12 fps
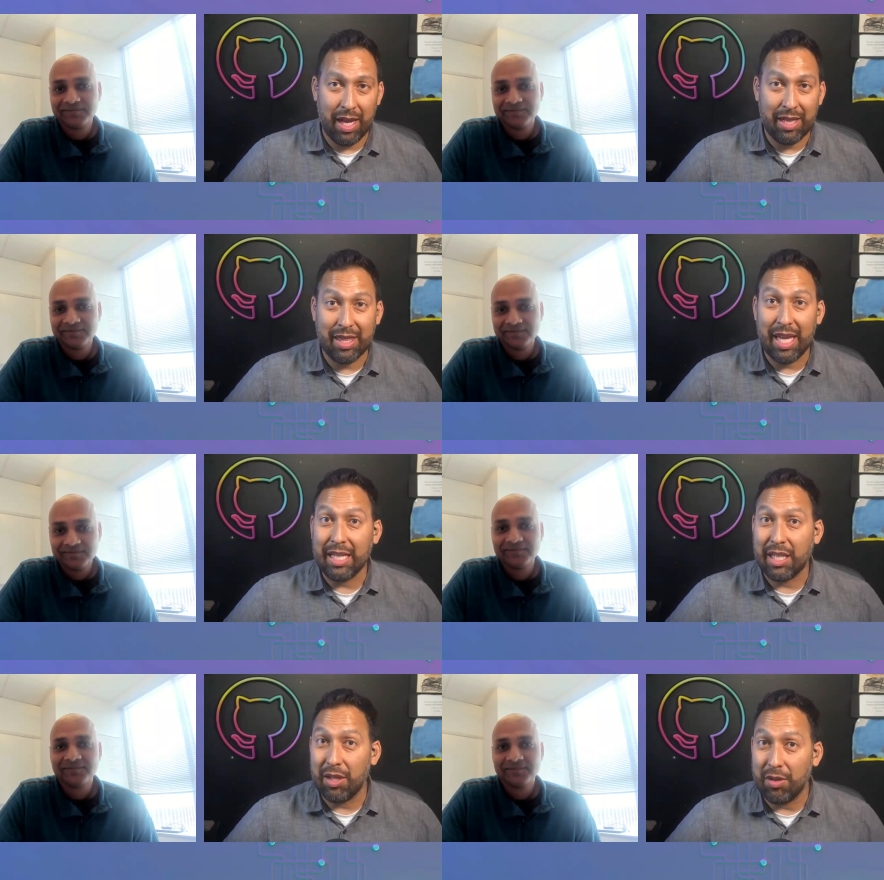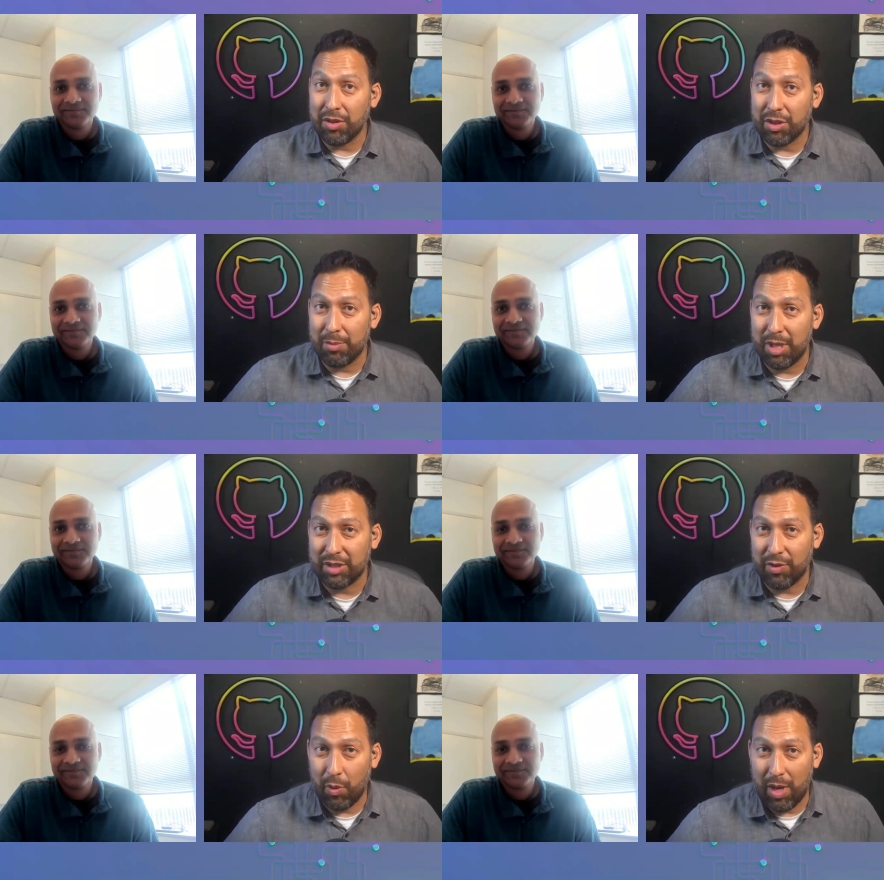Speaker 1: and thank you so
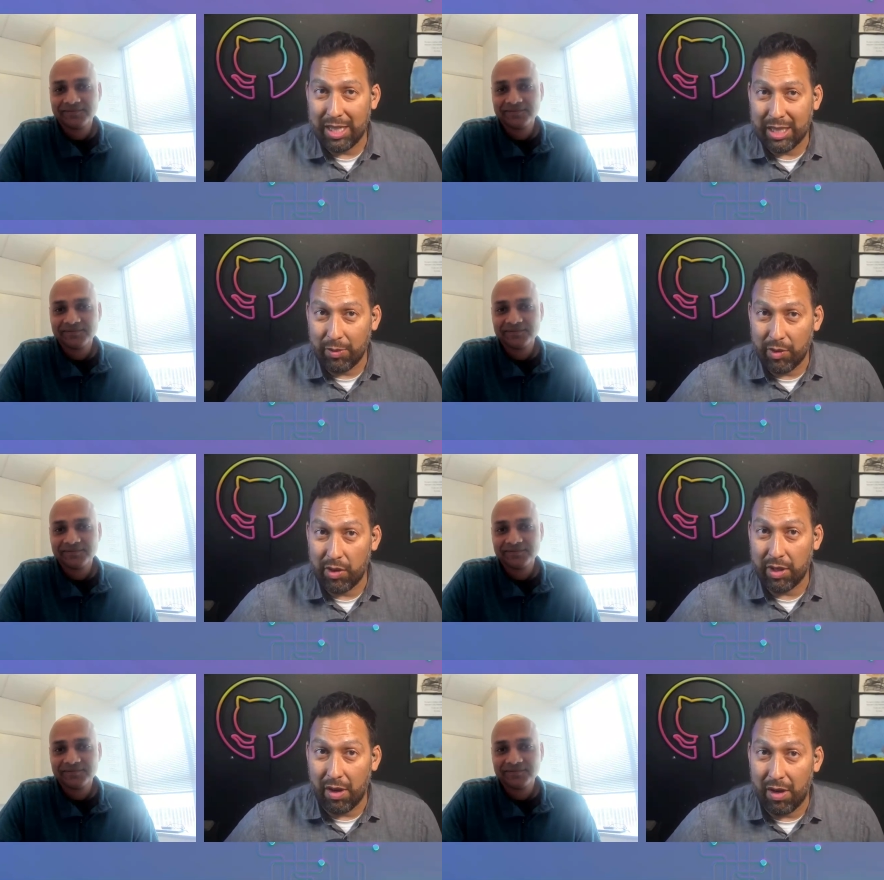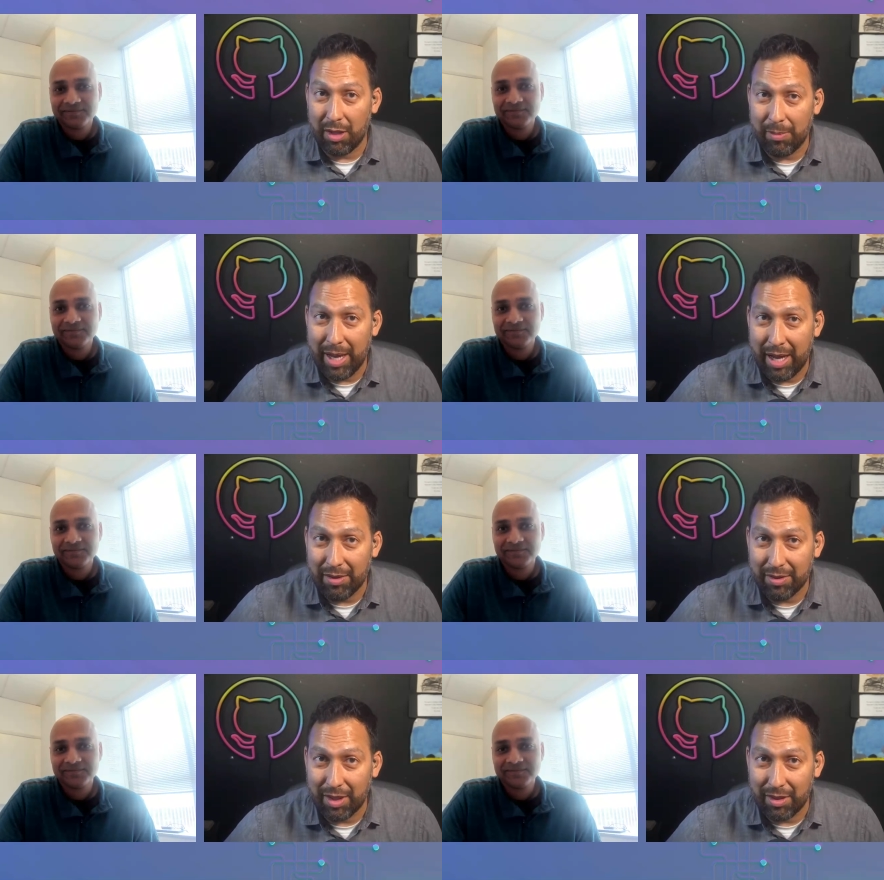much for watching. We're learning all
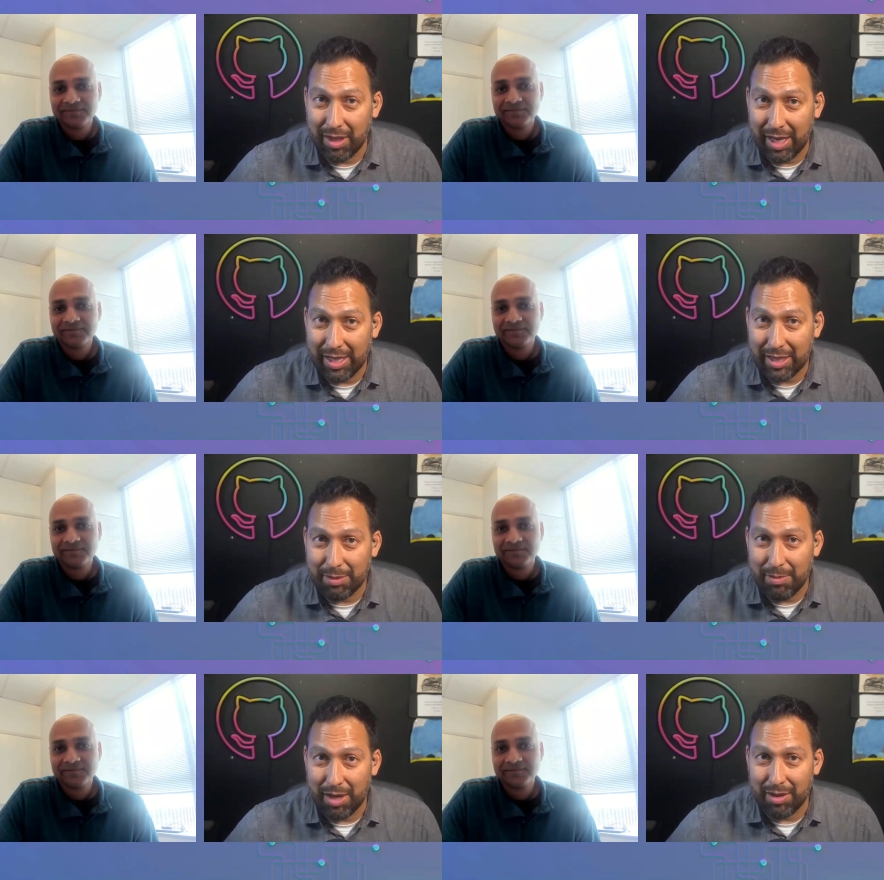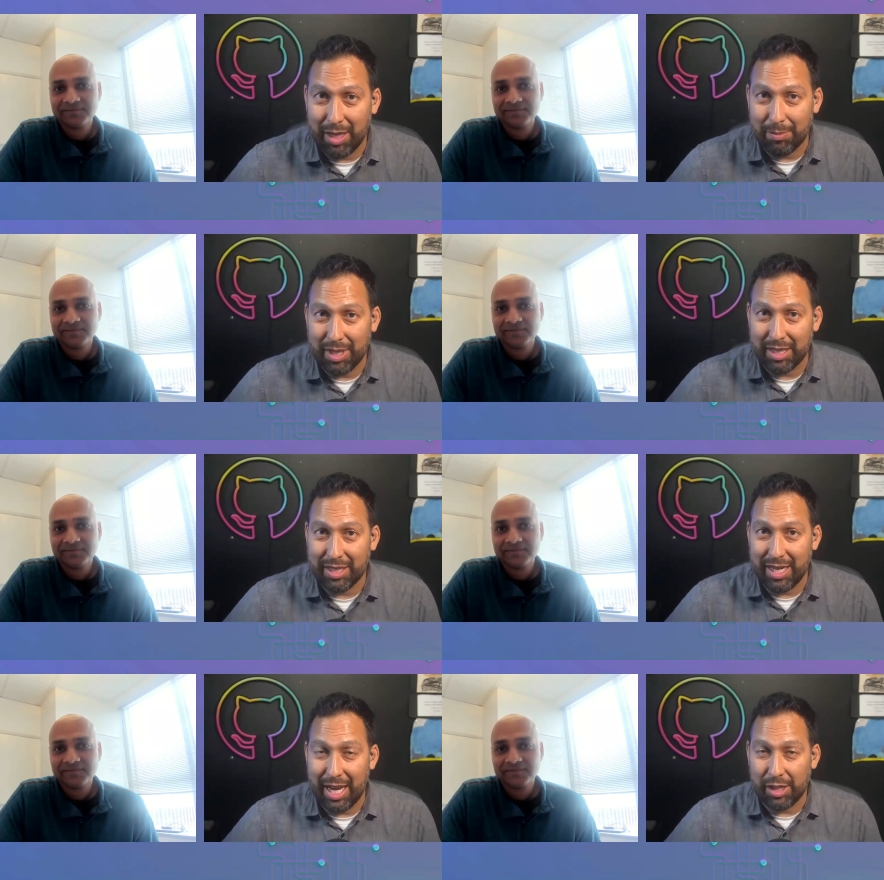about the latest model
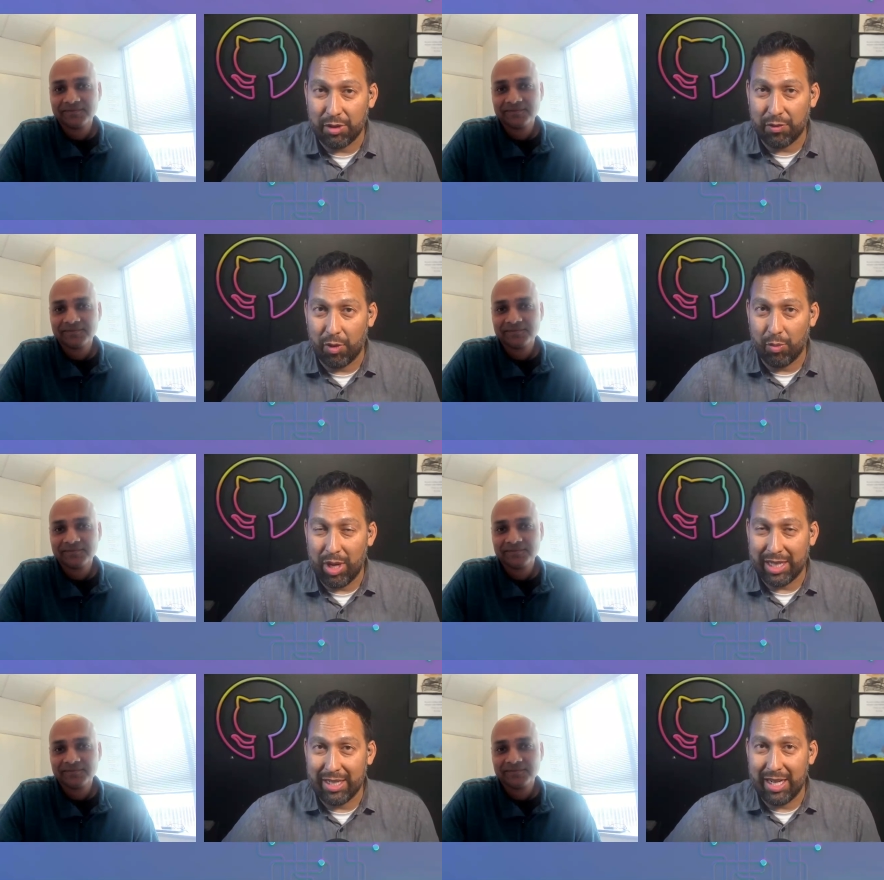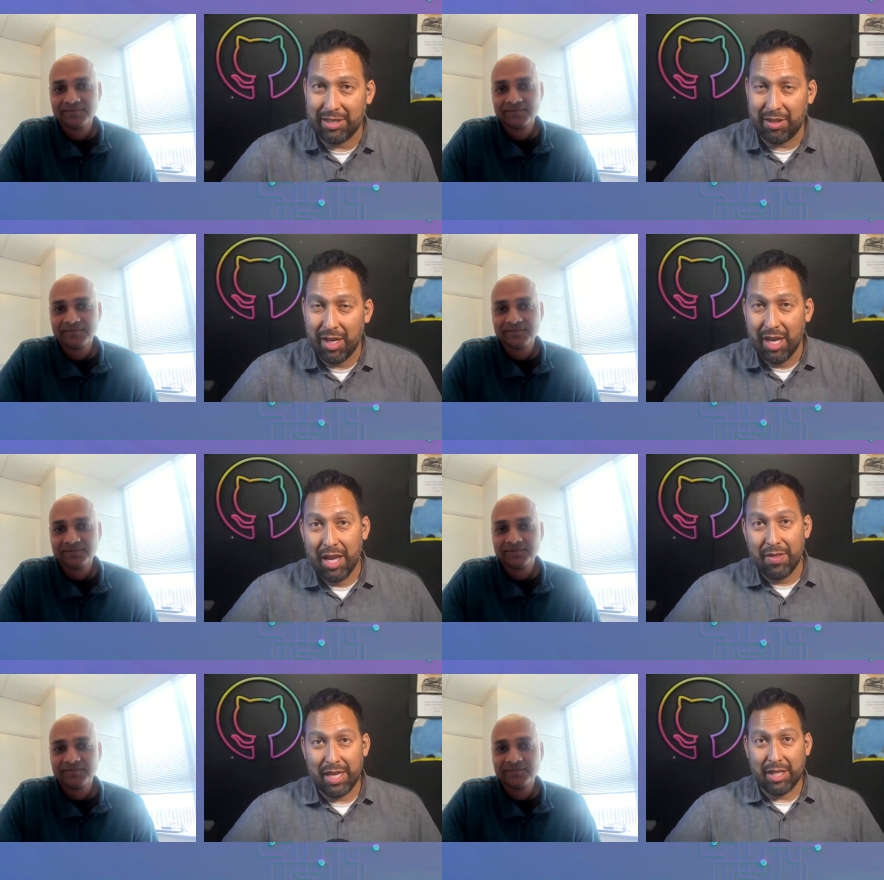updates in Azure Form Recognizer.
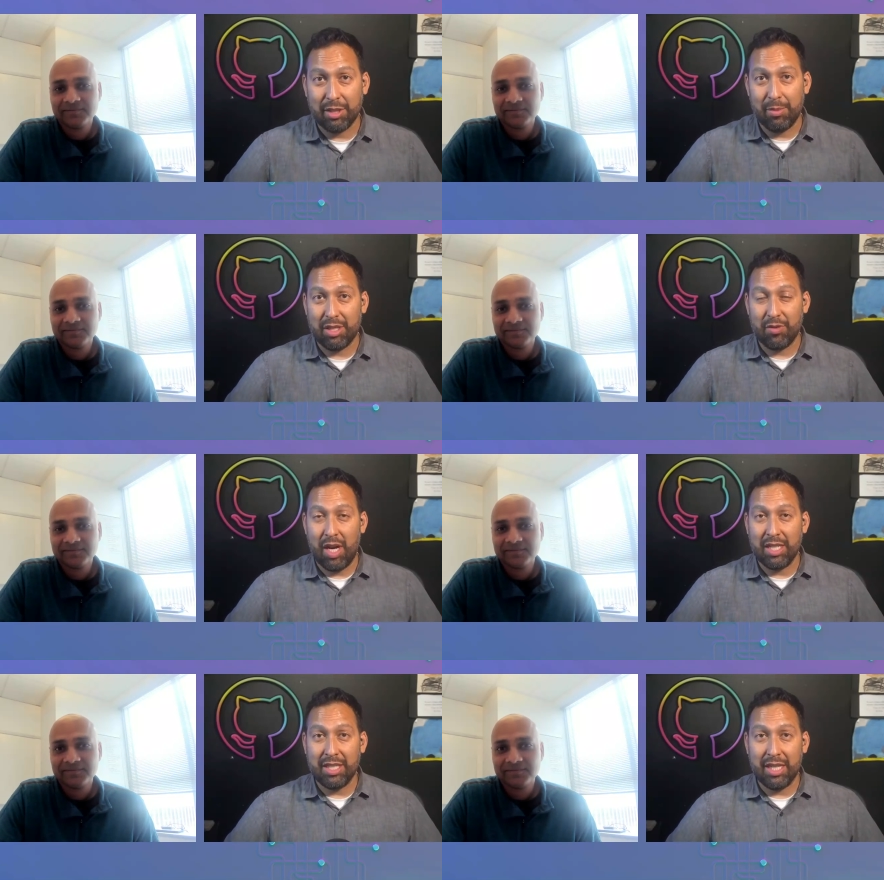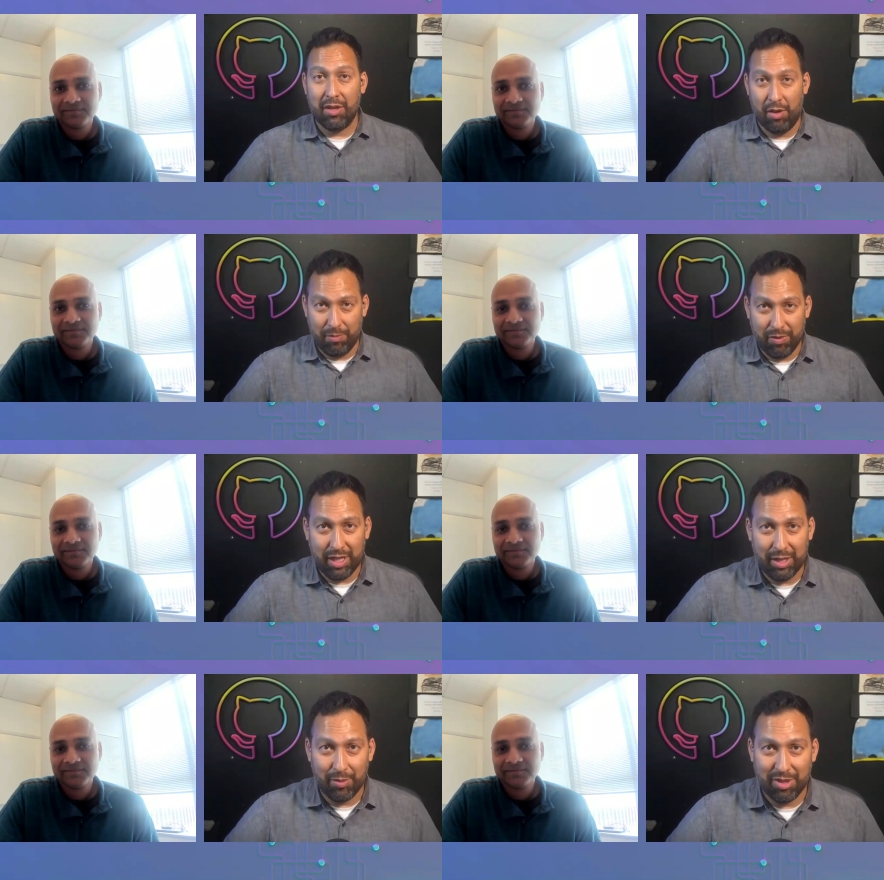Thank you so much for watching, and
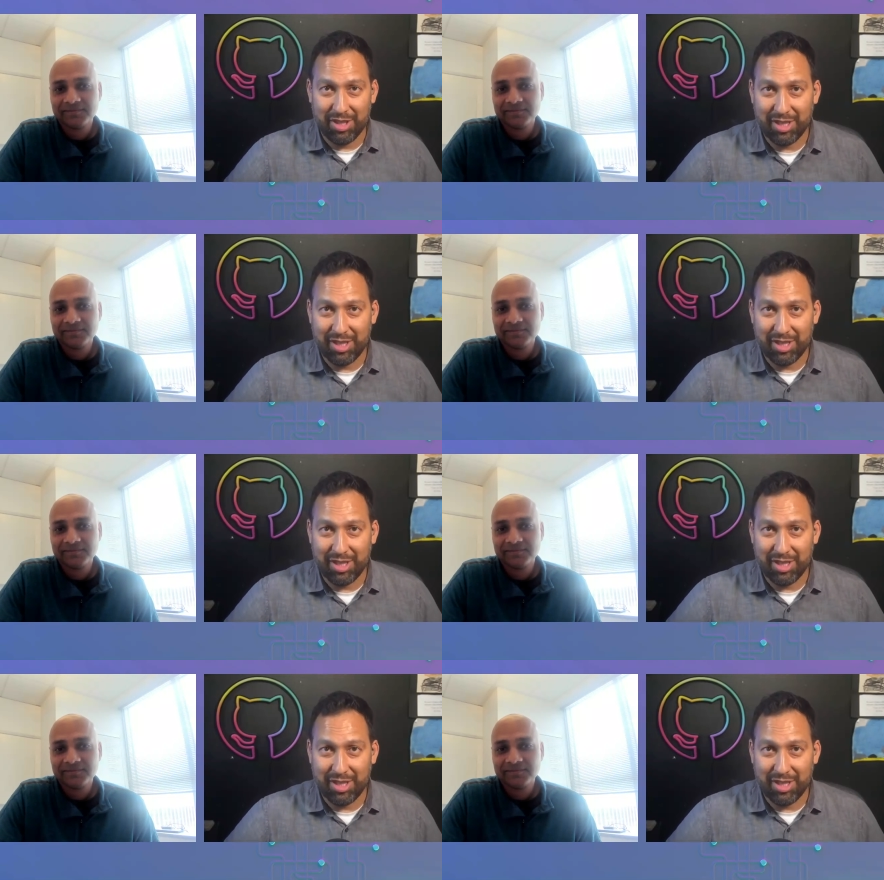hopefully we'll